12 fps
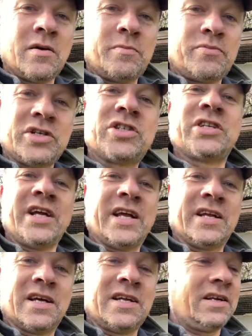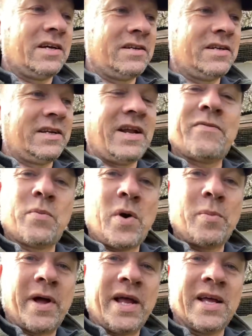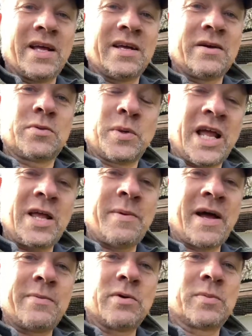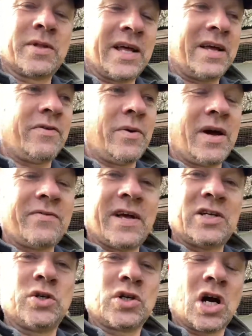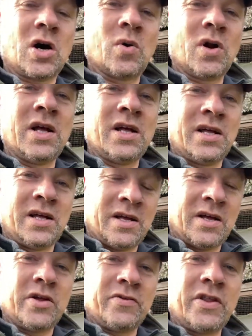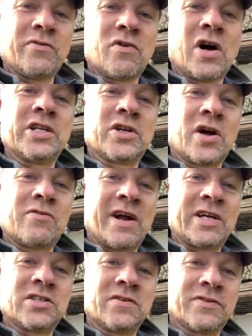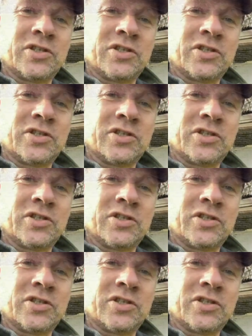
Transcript: pristine. And, and it never will be because we keep animals, but that, if you have that as your goal, you're in the right direction for